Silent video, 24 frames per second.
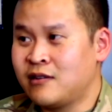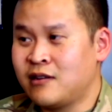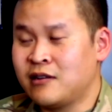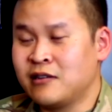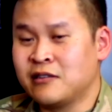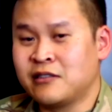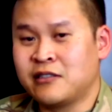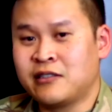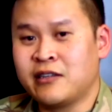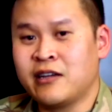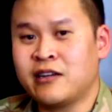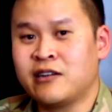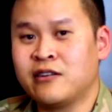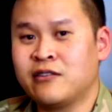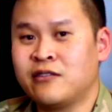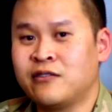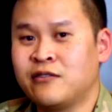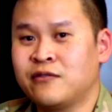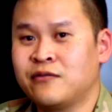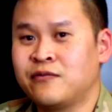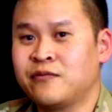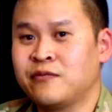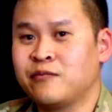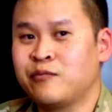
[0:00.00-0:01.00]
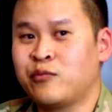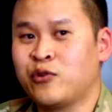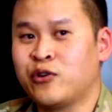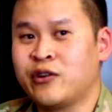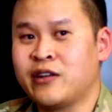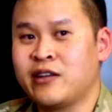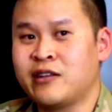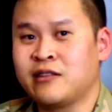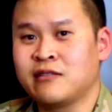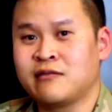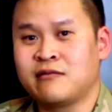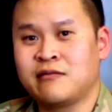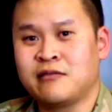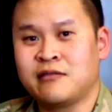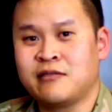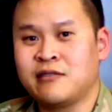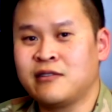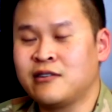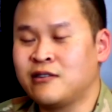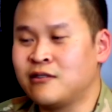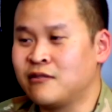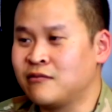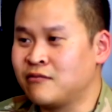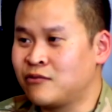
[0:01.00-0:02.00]
Instead of putting
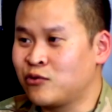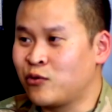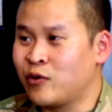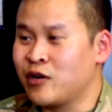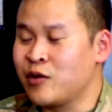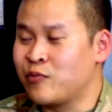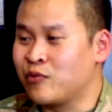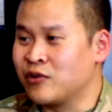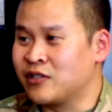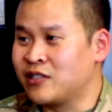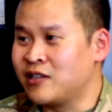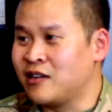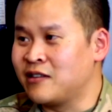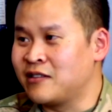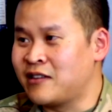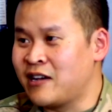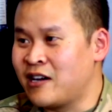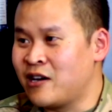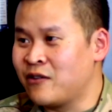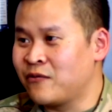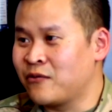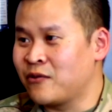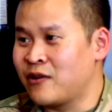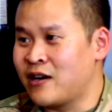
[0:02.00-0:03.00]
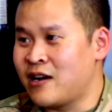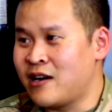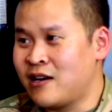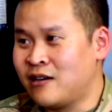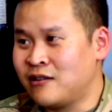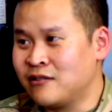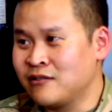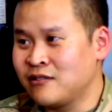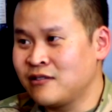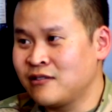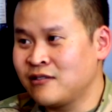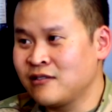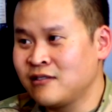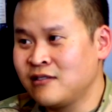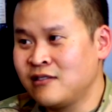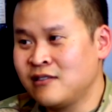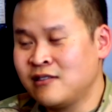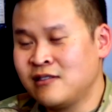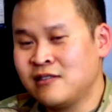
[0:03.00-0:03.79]
20% down for a house,